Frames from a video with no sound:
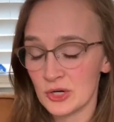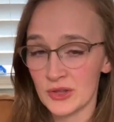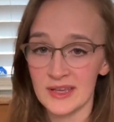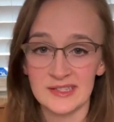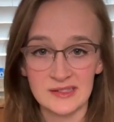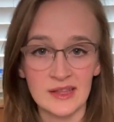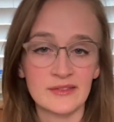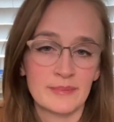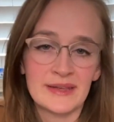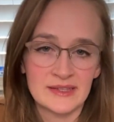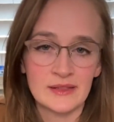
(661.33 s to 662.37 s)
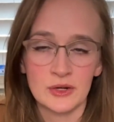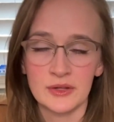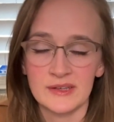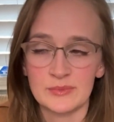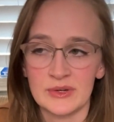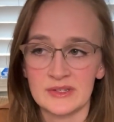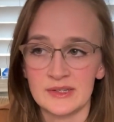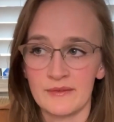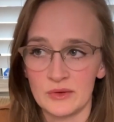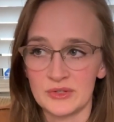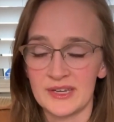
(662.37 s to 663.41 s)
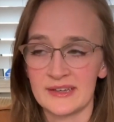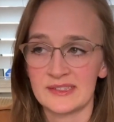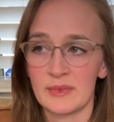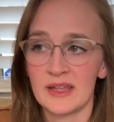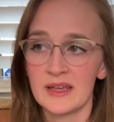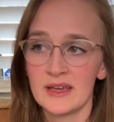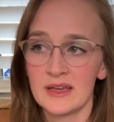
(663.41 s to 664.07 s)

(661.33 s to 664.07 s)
earliest, basically the earliest books of the Old Testament,